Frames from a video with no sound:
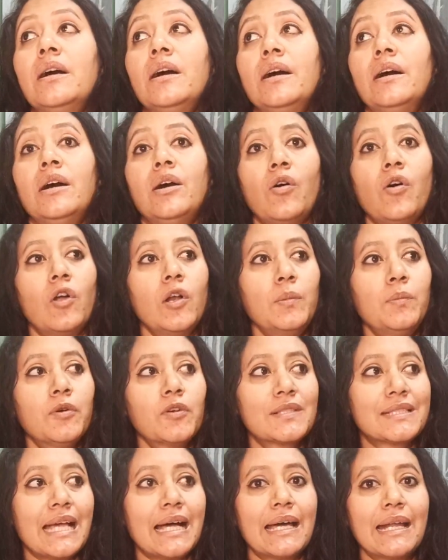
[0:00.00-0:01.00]

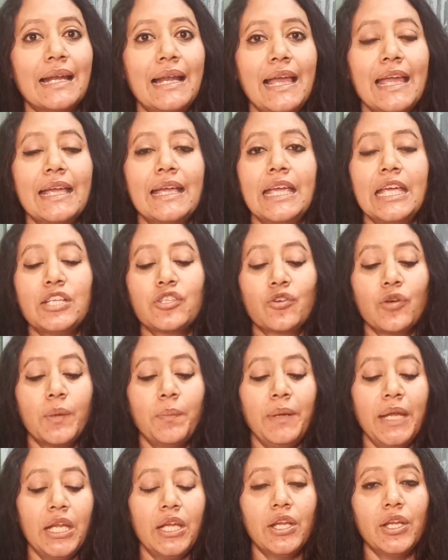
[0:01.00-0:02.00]
are like, it
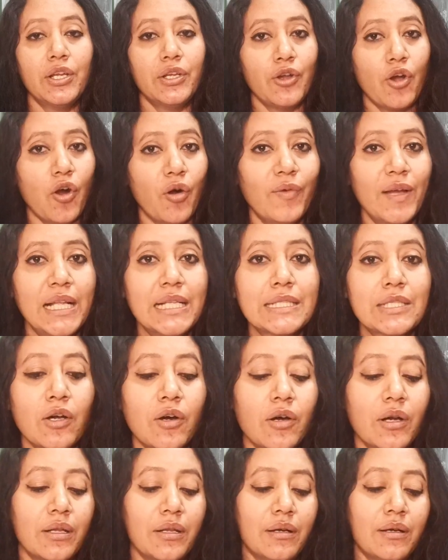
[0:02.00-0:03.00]
could be novels
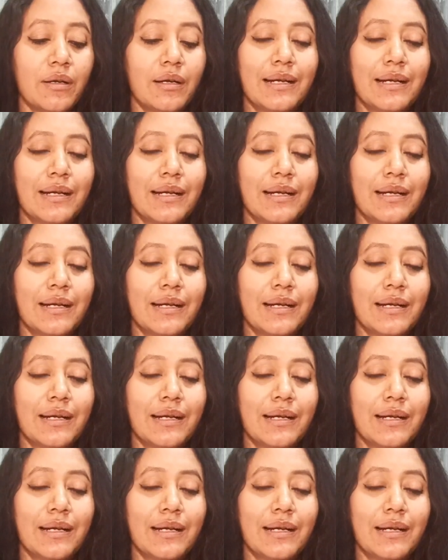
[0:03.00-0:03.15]
or